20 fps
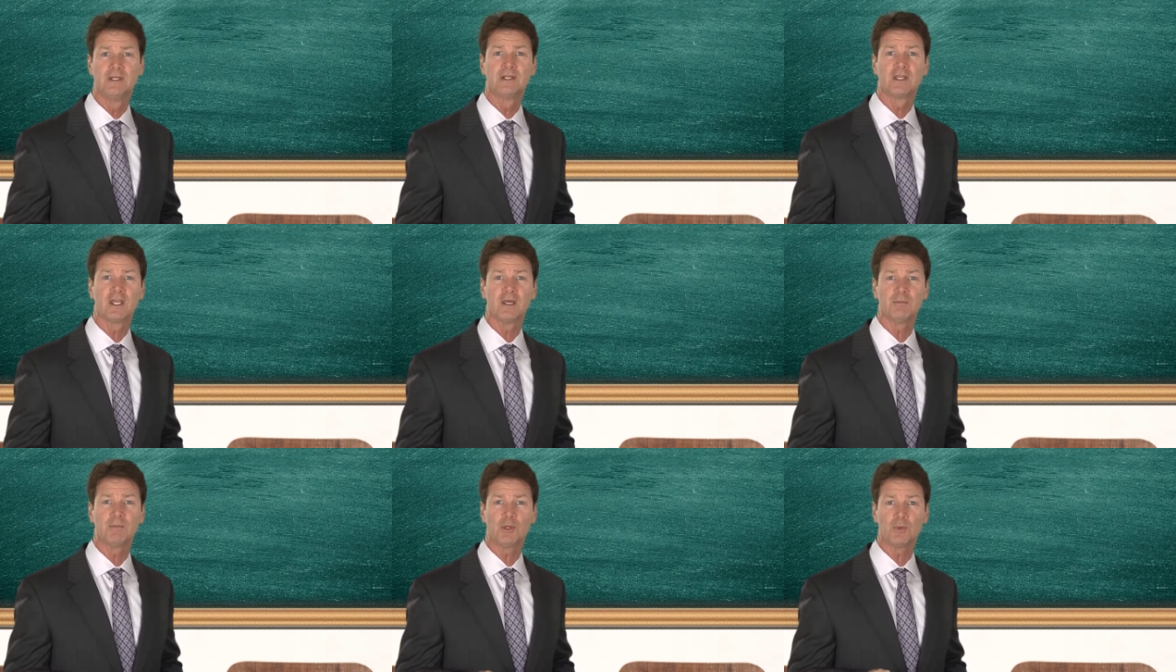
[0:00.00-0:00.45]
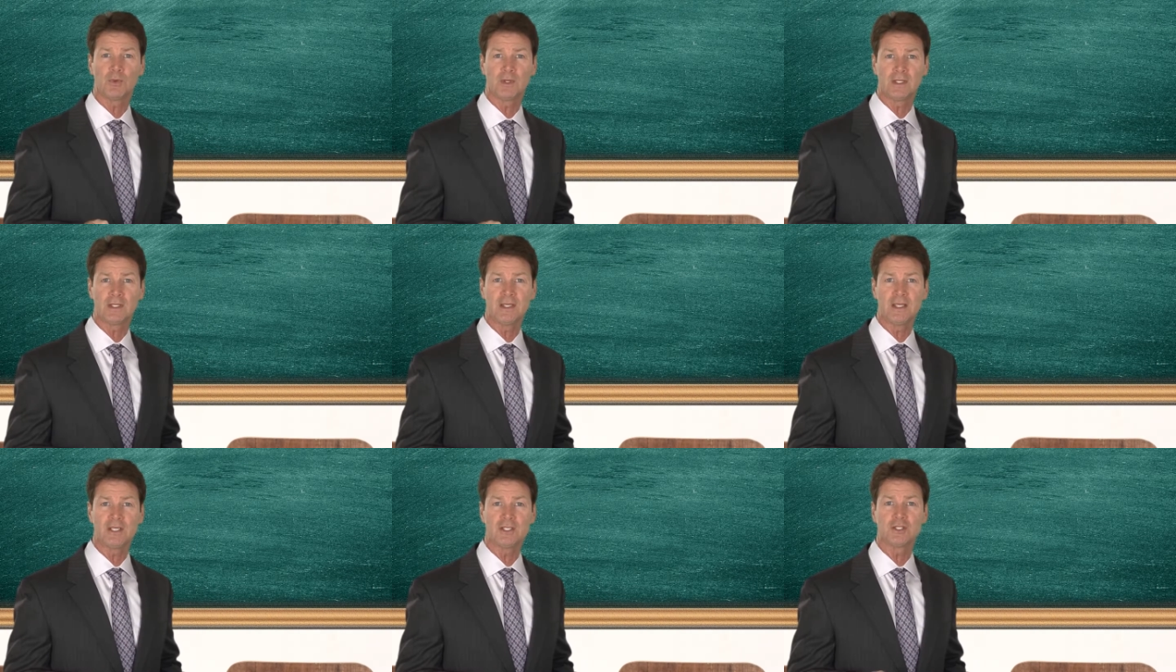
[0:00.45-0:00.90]
can be
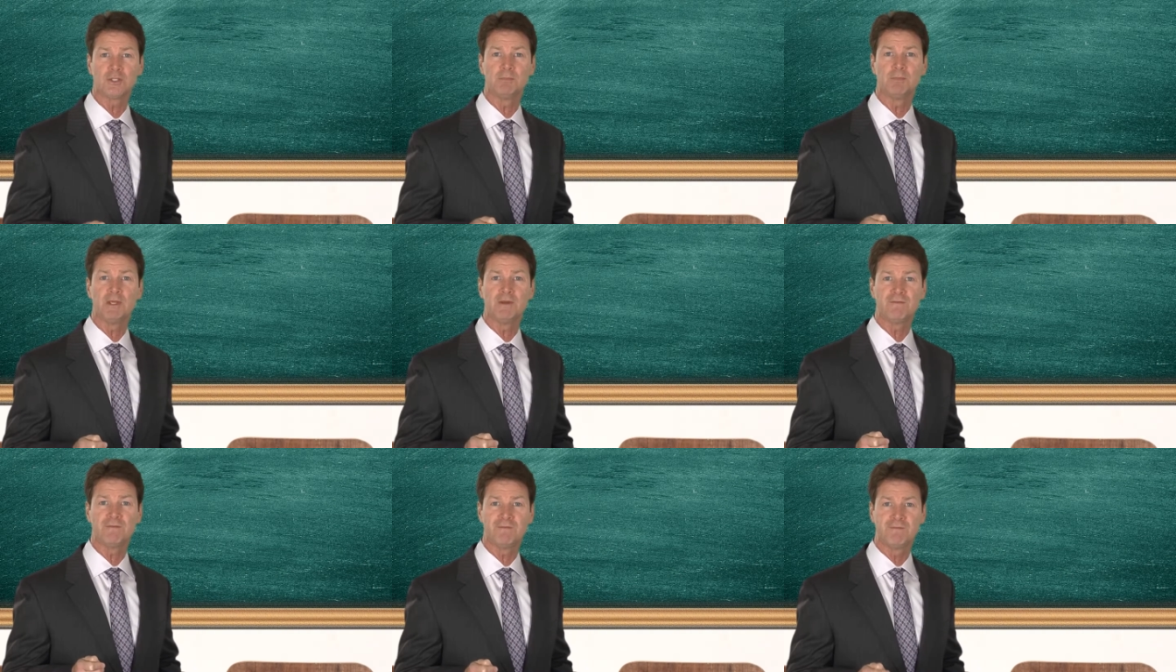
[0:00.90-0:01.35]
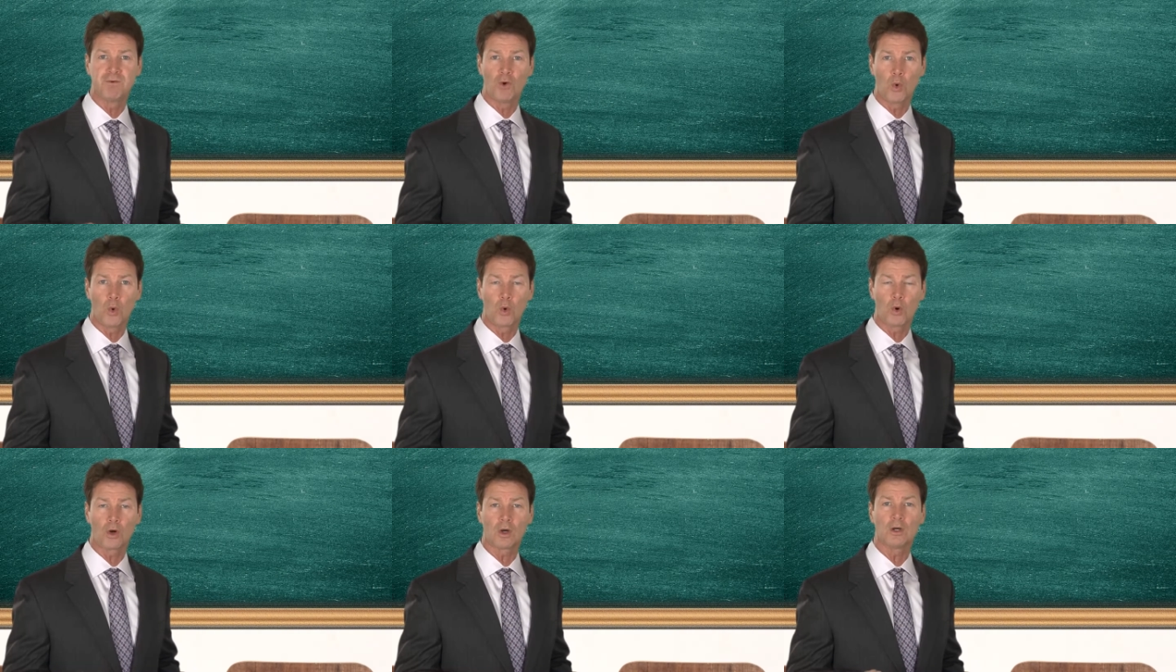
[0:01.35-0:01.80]
released
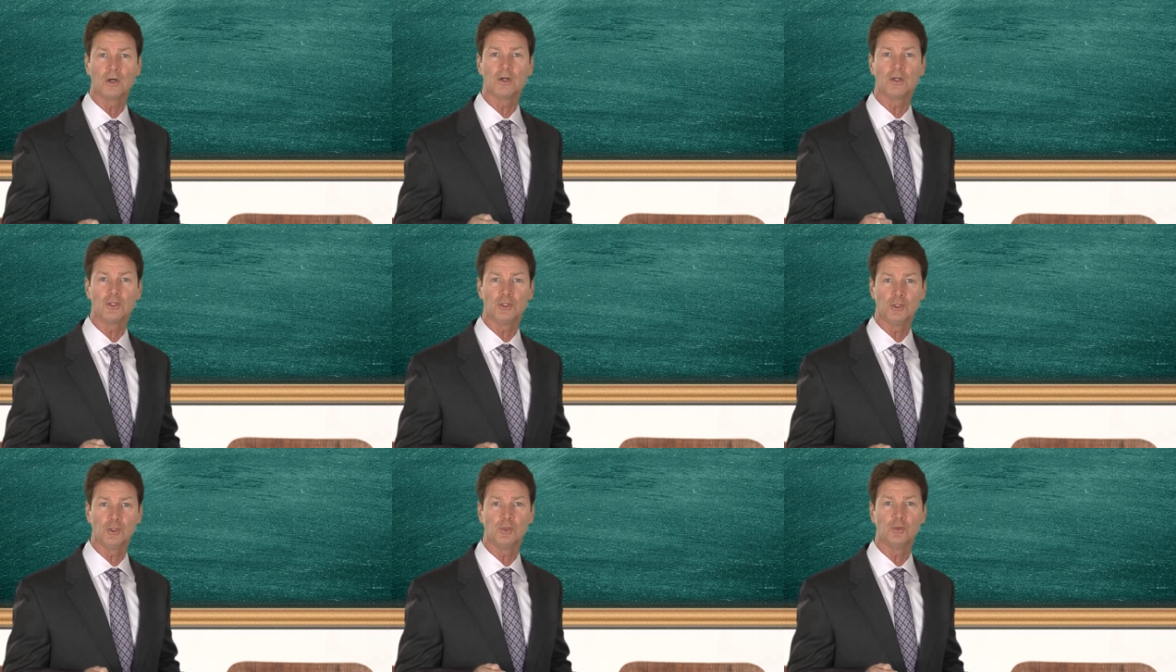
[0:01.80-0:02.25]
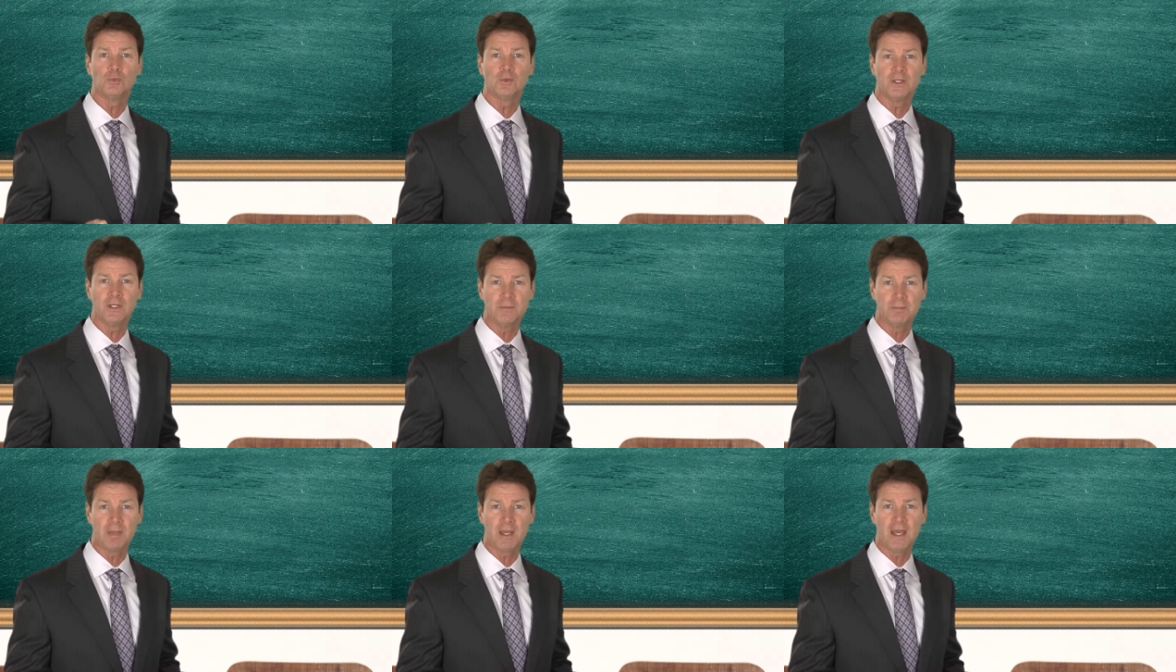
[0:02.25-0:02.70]
before you
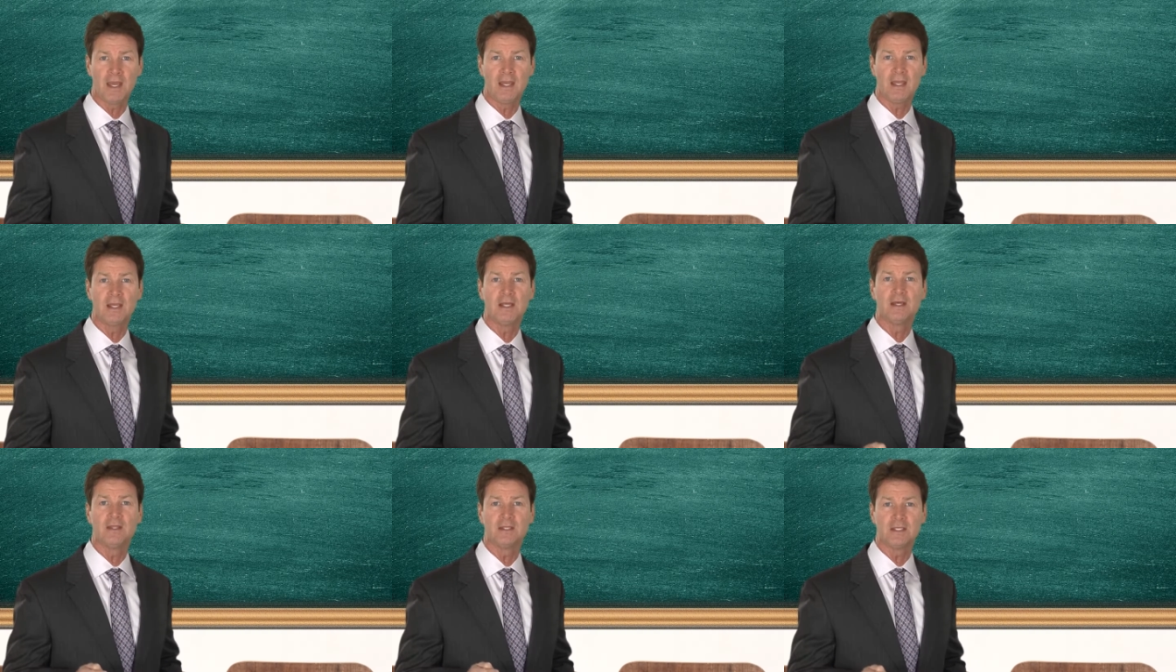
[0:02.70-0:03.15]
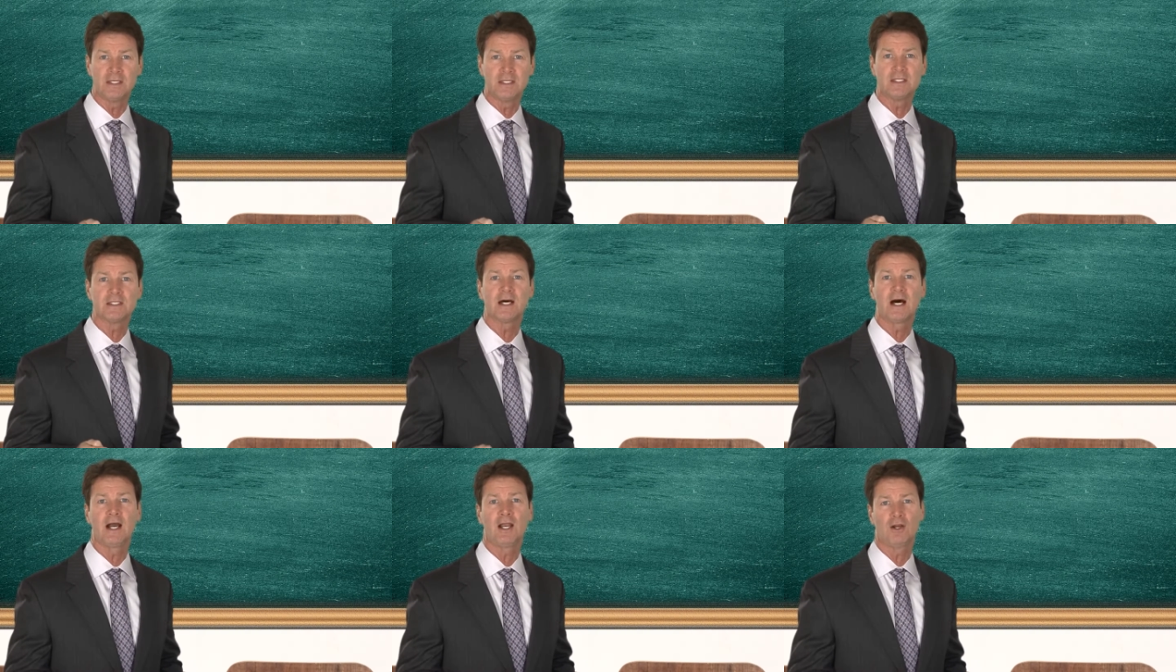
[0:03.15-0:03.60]
repay the
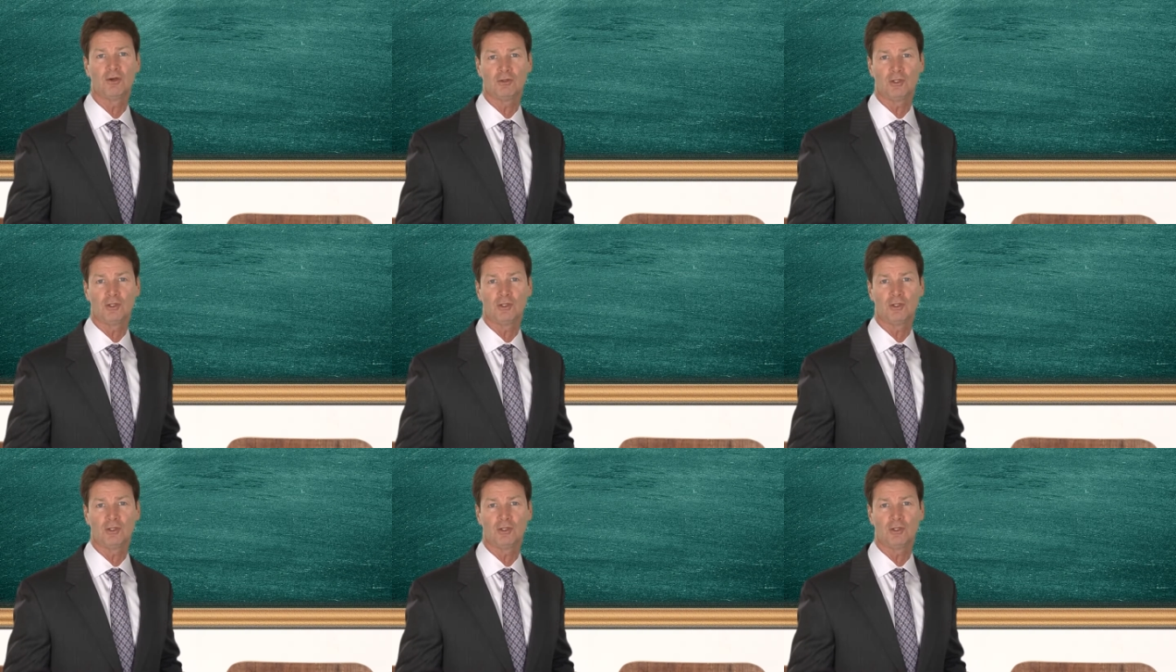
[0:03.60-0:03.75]
entire